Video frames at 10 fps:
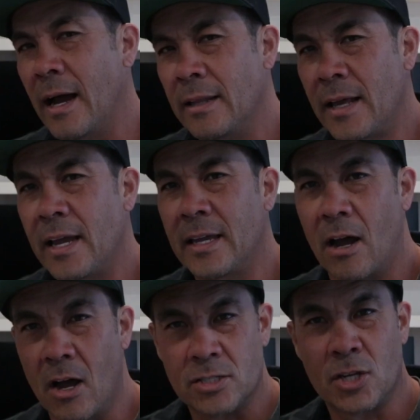I
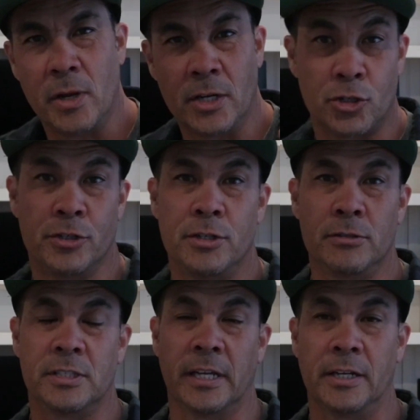like also
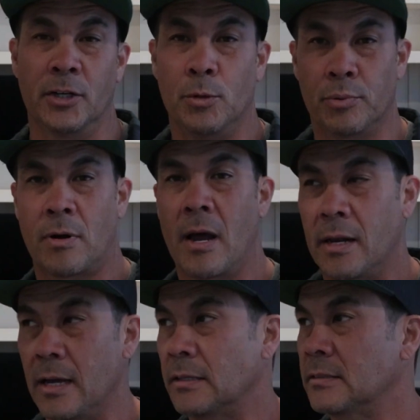introducing new
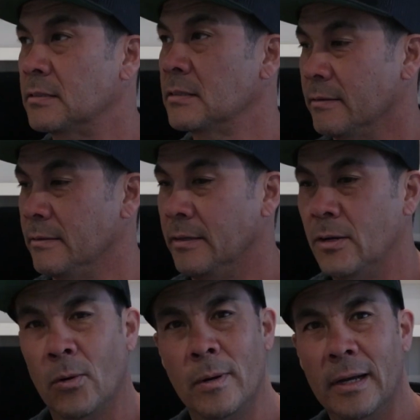products.
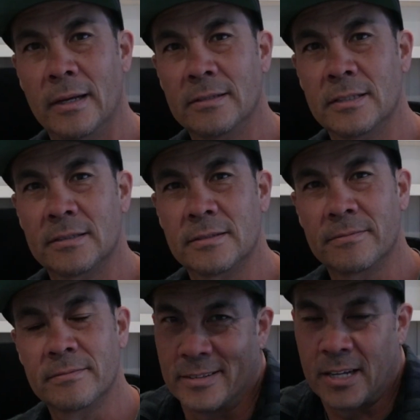You know, just
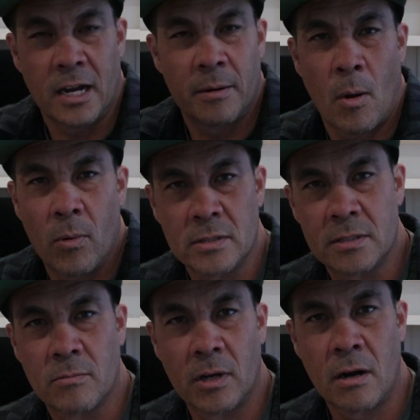talking about
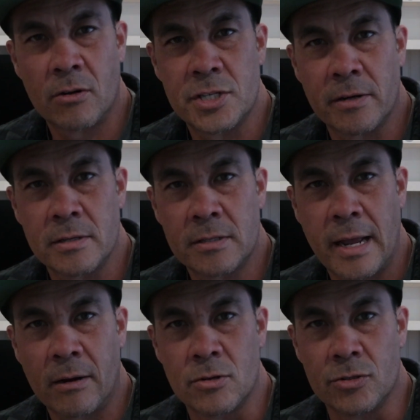100 series
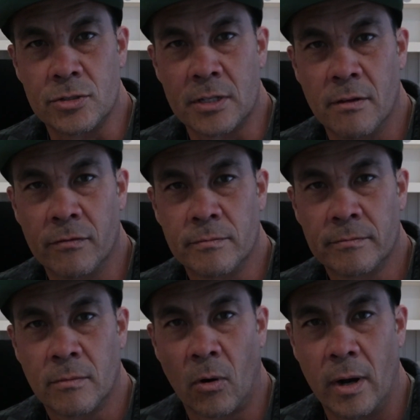Land Cruiser stuff.
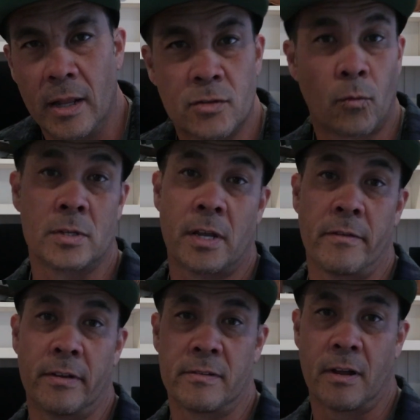Or
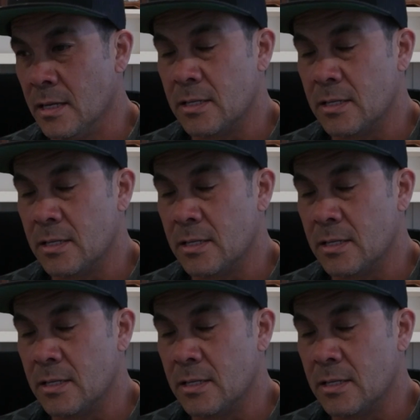LX470s.